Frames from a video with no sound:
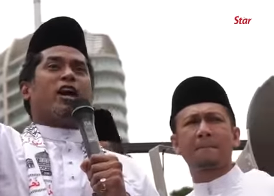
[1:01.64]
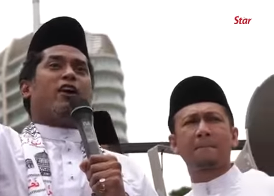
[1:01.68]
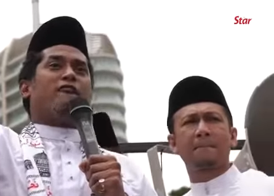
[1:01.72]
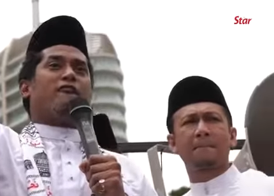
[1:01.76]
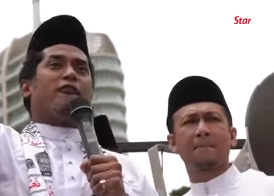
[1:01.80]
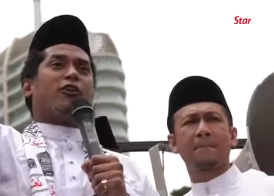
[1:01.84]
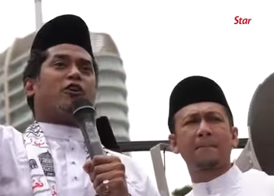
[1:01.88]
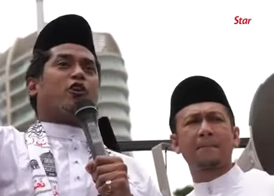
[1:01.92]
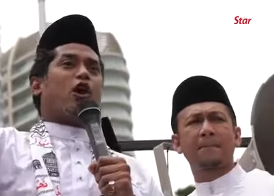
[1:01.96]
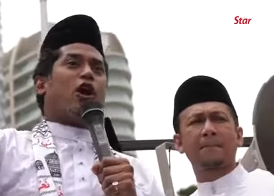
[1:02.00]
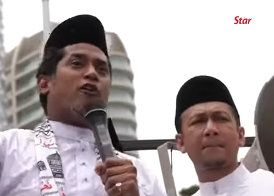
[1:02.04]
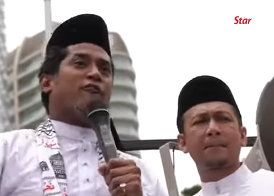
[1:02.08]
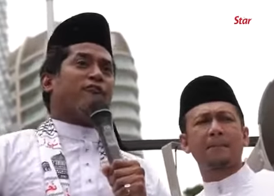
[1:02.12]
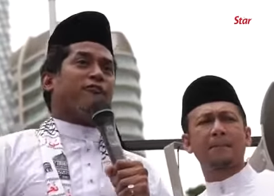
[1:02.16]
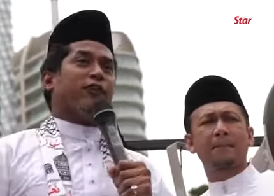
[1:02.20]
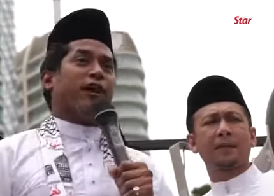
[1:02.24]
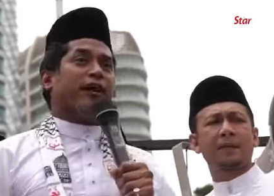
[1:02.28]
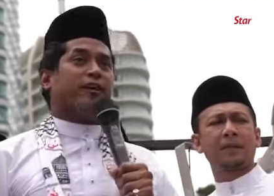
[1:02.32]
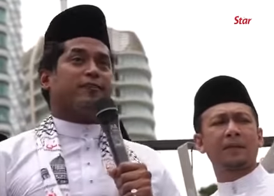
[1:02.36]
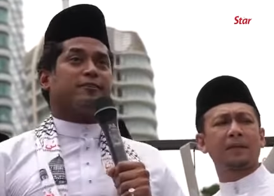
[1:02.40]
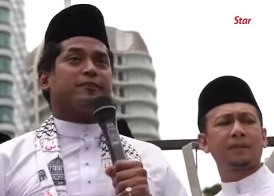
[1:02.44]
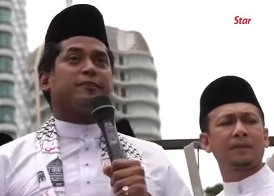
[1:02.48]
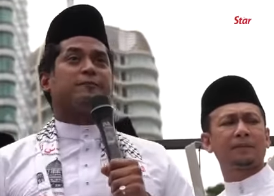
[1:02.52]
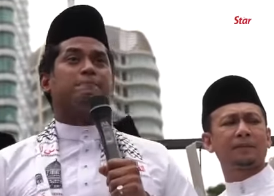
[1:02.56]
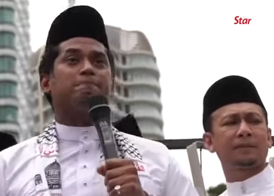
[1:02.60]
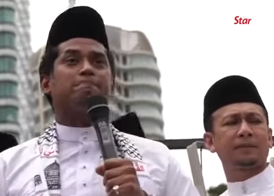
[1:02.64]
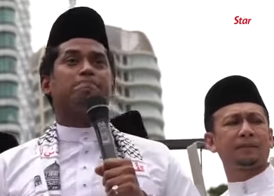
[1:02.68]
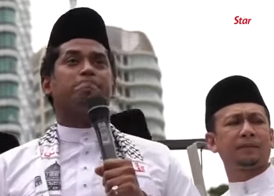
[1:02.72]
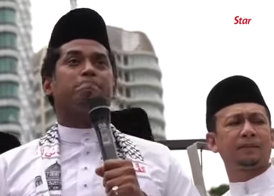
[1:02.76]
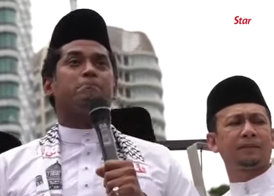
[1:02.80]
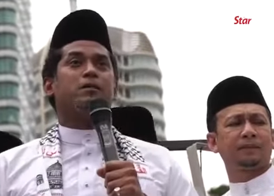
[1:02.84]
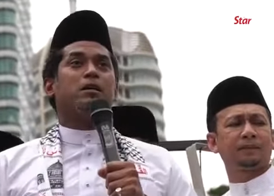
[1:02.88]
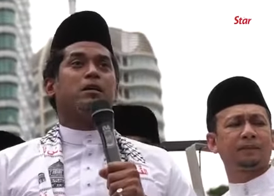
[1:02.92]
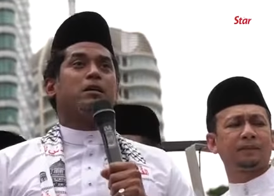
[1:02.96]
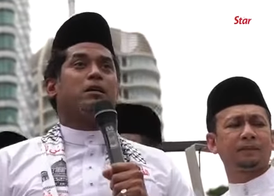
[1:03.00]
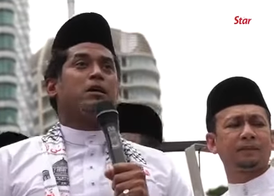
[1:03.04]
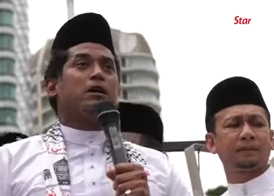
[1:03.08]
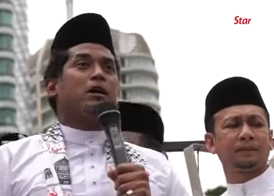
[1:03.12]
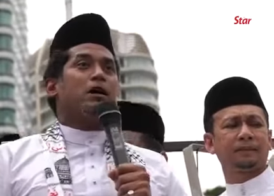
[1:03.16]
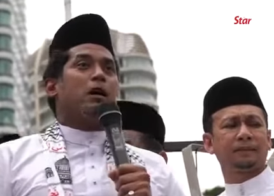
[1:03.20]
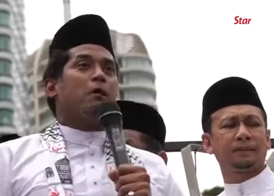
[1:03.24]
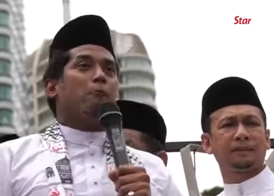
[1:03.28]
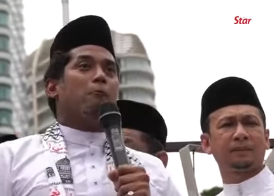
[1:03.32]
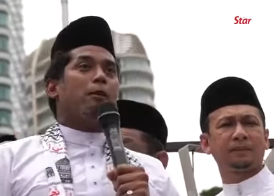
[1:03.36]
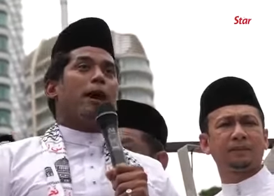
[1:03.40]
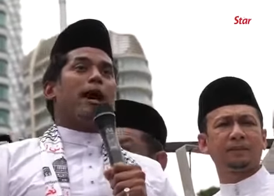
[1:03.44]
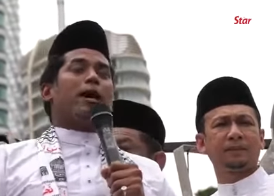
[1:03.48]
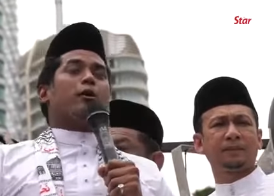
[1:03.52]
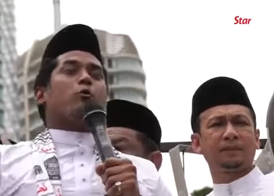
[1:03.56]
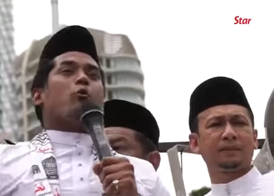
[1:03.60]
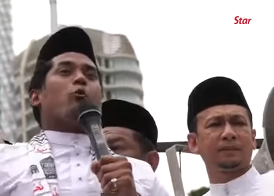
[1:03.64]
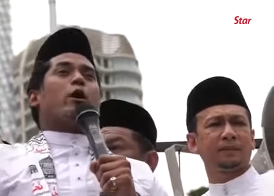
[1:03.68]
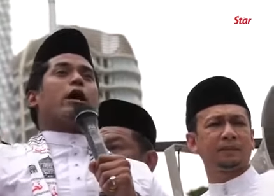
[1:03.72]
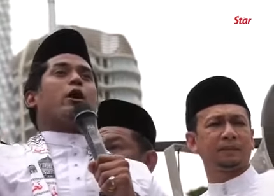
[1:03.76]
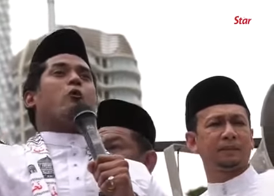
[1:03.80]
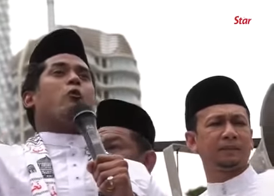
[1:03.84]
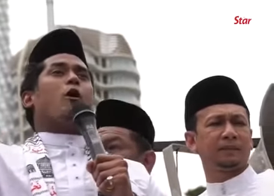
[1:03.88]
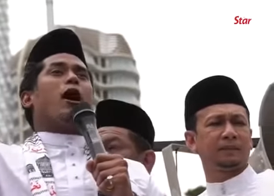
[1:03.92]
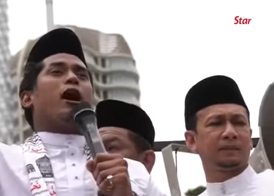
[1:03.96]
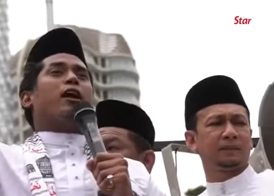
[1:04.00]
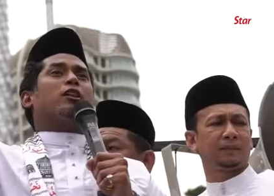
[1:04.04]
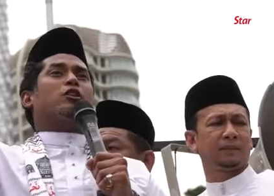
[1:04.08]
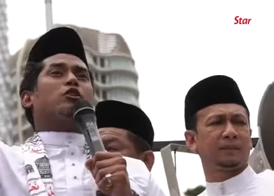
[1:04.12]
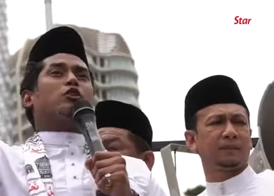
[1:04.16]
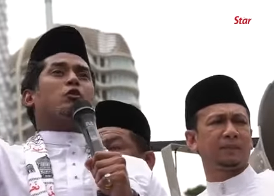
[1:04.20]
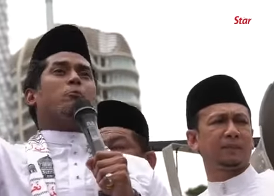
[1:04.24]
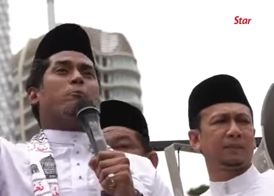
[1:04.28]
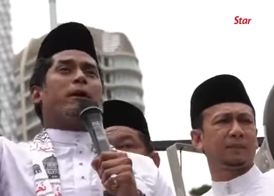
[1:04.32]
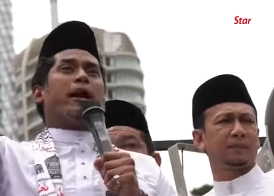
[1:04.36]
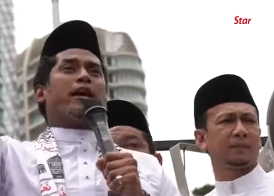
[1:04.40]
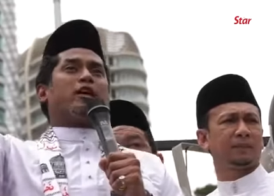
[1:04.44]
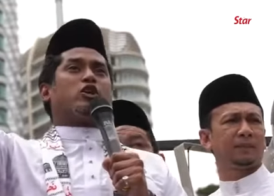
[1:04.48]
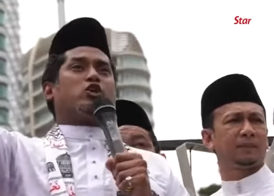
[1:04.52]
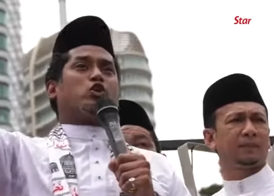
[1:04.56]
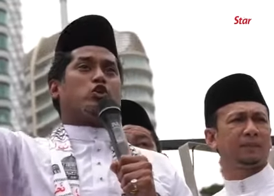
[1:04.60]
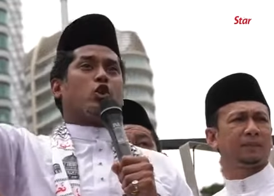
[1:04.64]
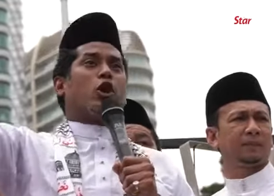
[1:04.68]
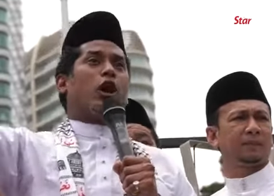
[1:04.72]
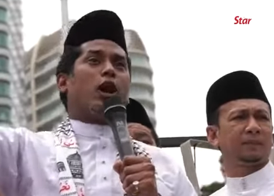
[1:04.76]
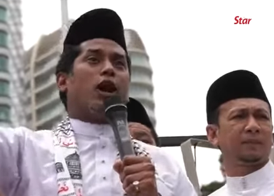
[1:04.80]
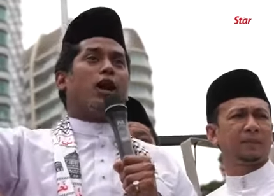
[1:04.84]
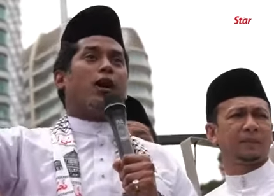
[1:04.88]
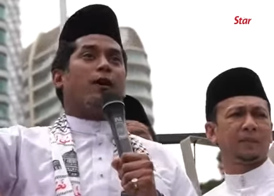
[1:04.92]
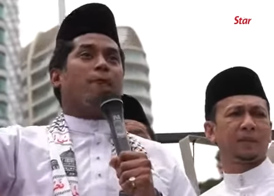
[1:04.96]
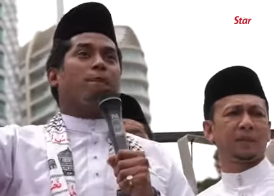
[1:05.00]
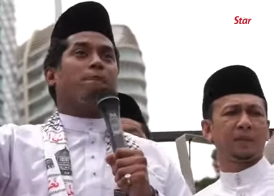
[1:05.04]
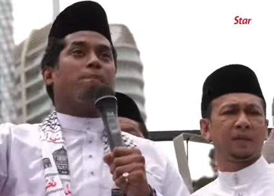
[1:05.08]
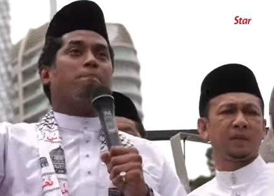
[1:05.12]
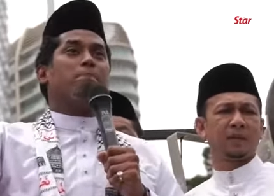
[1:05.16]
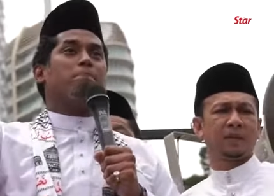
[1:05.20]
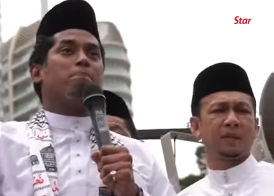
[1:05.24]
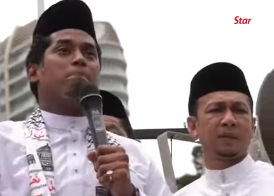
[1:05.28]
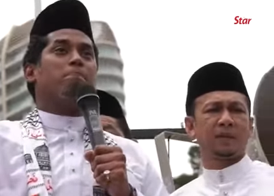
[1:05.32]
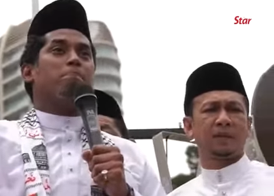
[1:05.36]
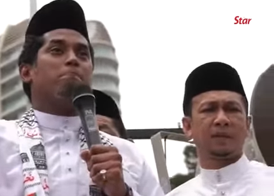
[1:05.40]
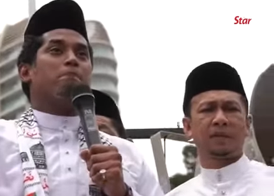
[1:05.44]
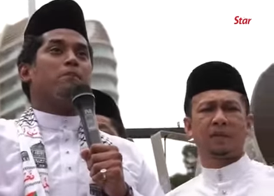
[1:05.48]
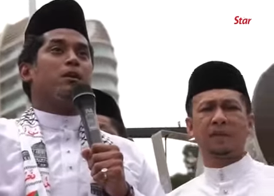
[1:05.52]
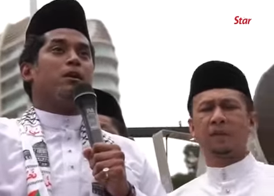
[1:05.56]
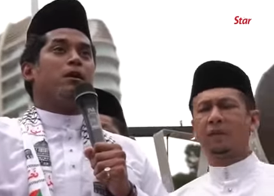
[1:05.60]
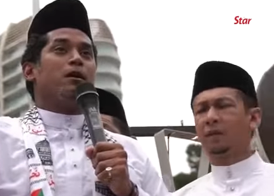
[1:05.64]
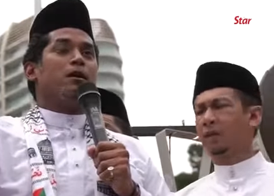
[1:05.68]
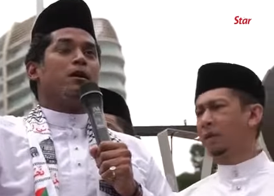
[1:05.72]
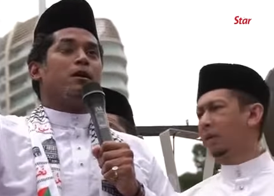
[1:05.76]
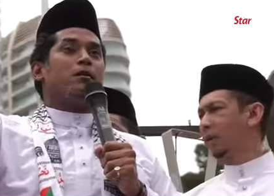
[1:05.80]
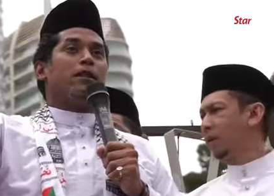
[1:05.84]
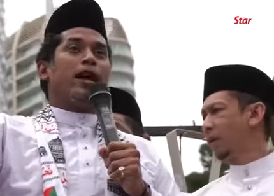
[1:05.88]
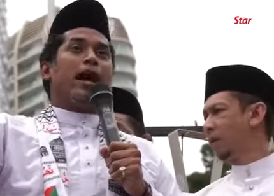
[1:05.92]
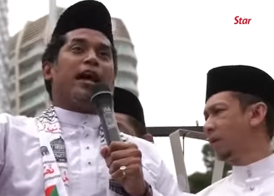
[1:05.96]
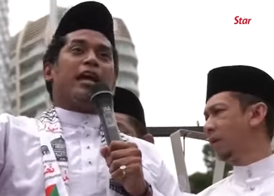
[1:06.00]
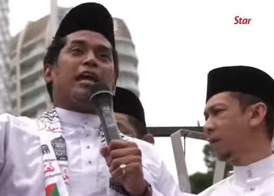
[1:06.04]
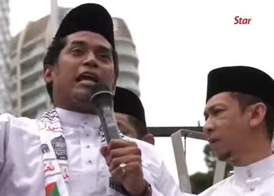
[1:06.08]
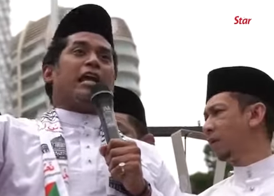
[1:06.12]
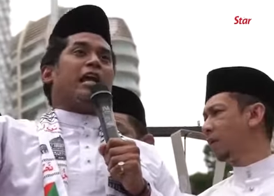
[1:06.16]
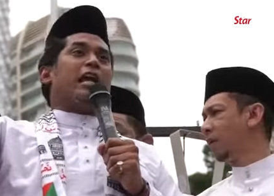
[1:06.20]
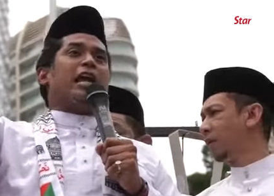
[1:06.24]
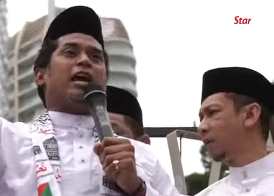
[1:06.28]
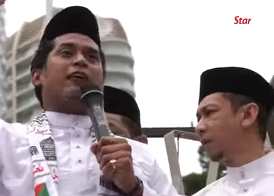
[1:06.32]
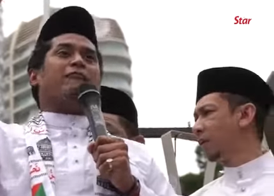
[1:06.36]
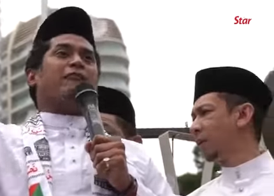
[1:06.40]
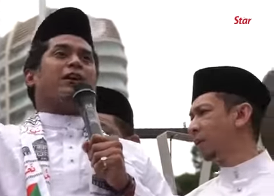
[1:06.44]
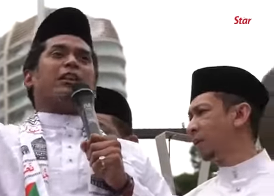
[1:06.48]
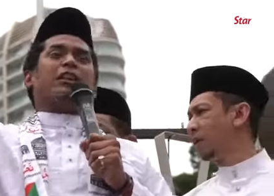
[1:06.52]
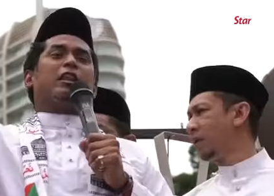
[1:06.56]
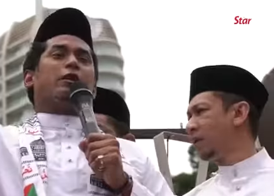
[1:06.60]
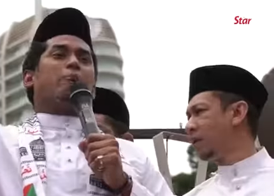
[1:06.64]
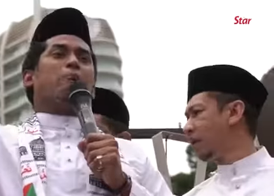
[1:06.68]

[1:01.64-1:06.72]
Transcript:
Speaker 1: here for conflict, but we want to make sure that even